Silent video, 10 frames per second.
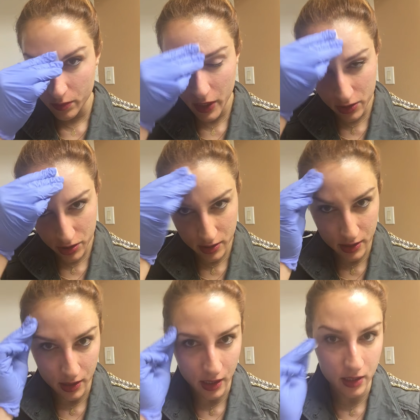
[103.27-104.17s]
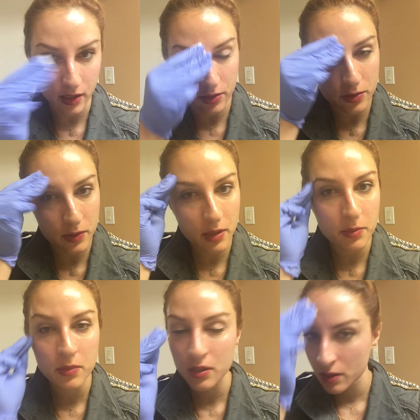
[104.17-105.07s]
patients I get, I do numb.
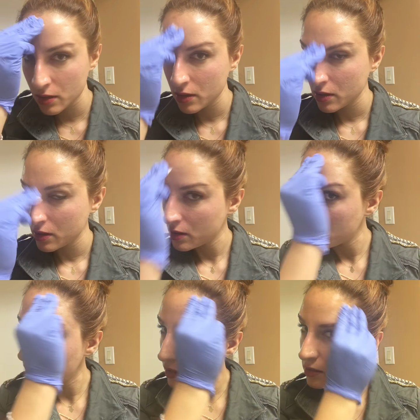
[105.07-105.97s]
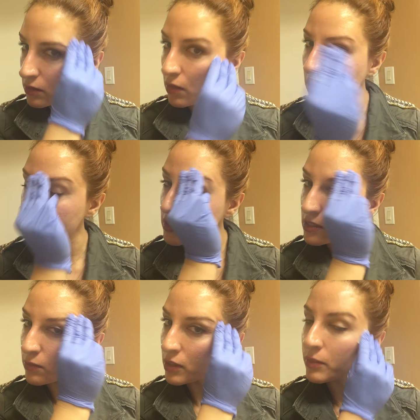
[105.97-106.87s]
And you
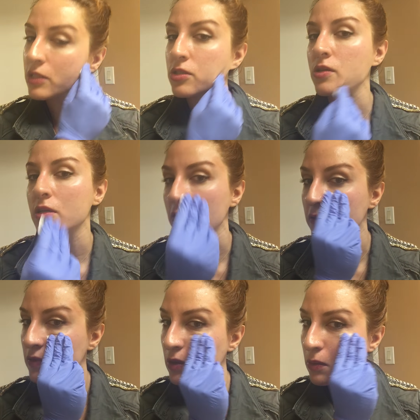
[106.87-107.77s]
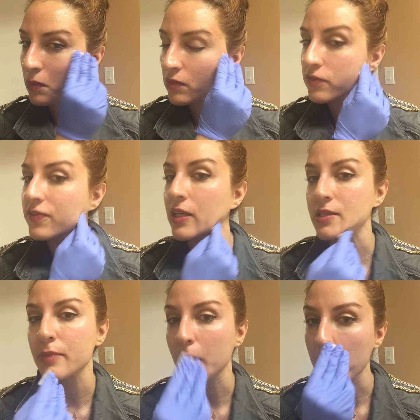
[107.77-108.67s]
obviously want to make sure you have no
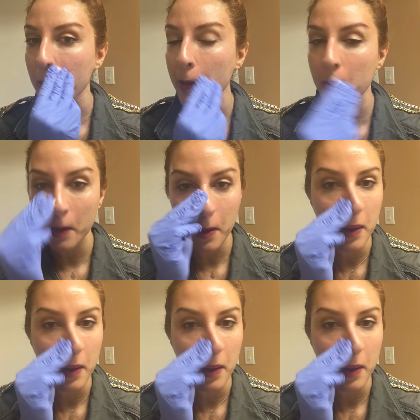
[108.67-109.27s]
face makeup on